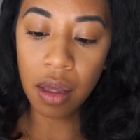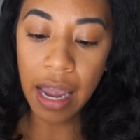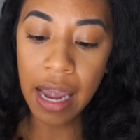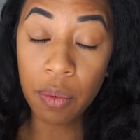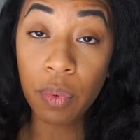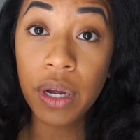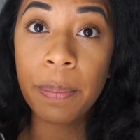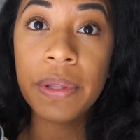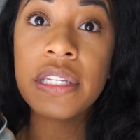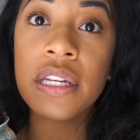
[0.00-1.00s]
And we're gonna
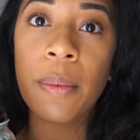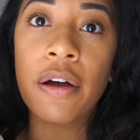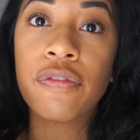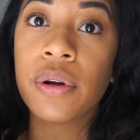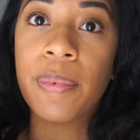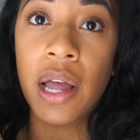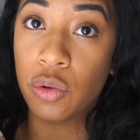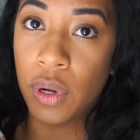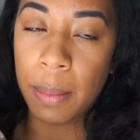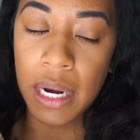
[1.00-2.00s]
put this in our mouth for about
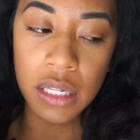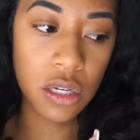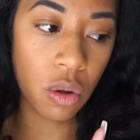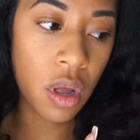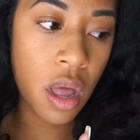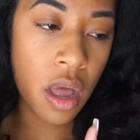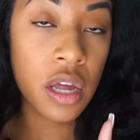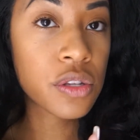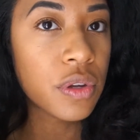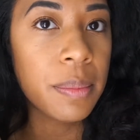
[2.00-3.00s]
20 minutes. So
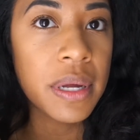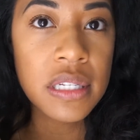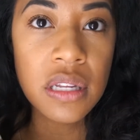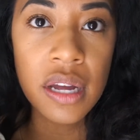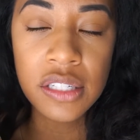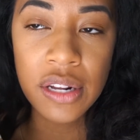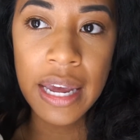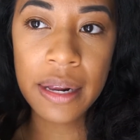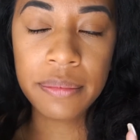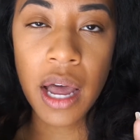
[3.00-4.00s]
20 minutes, as long as you
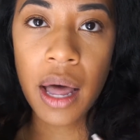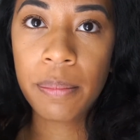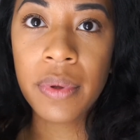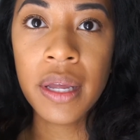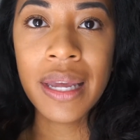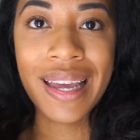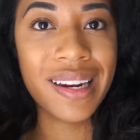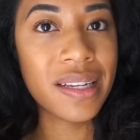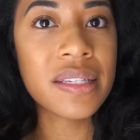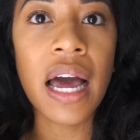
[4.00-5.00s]
can.
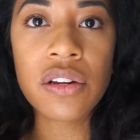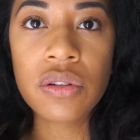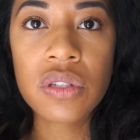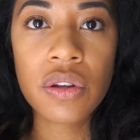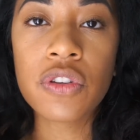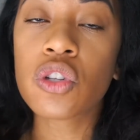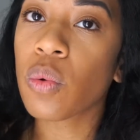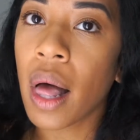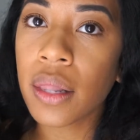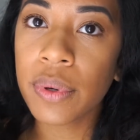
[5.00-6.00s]
It is natural, so if you
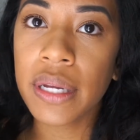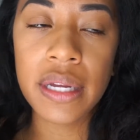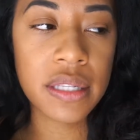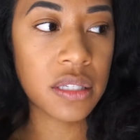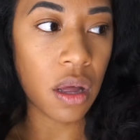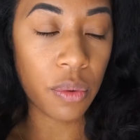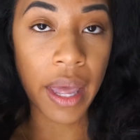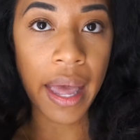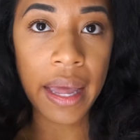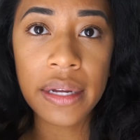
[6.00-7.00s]
swallow it, it's
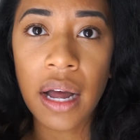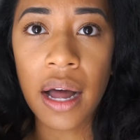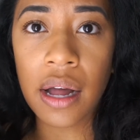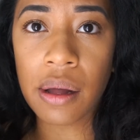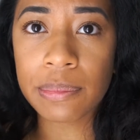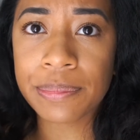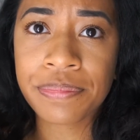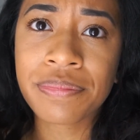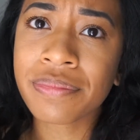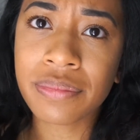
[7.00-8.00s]
okay.
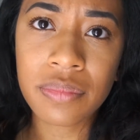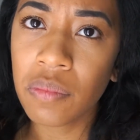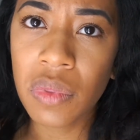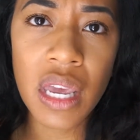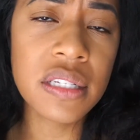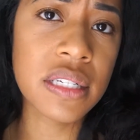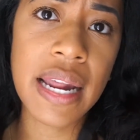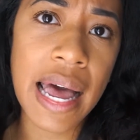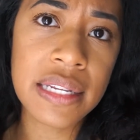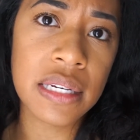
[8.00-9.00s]
It's just
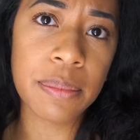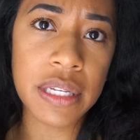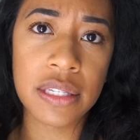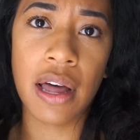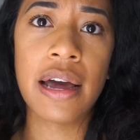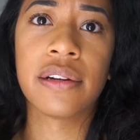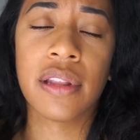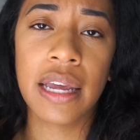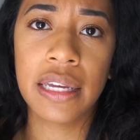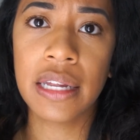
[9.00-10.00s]
nasty to me, so I don't
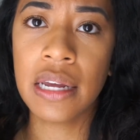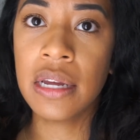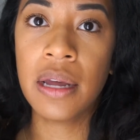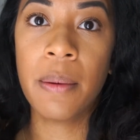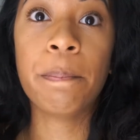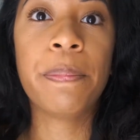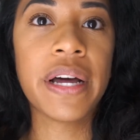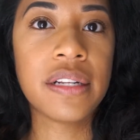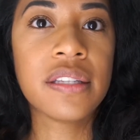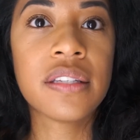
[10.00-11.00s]
like it.
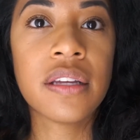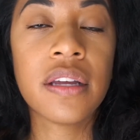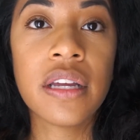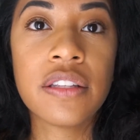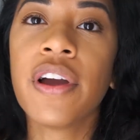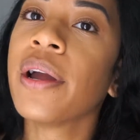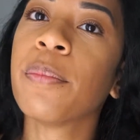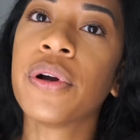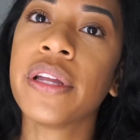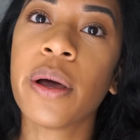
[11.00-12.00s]
But it's very
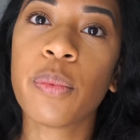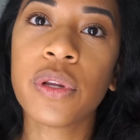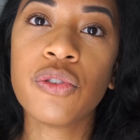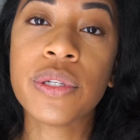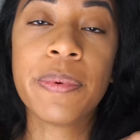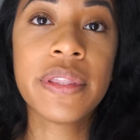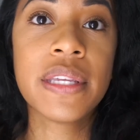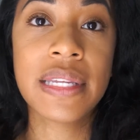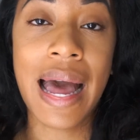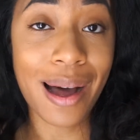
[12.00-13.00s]
important that when you spit
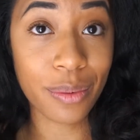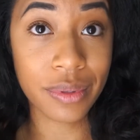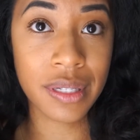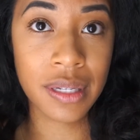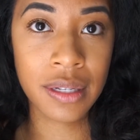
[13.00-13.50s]
this out,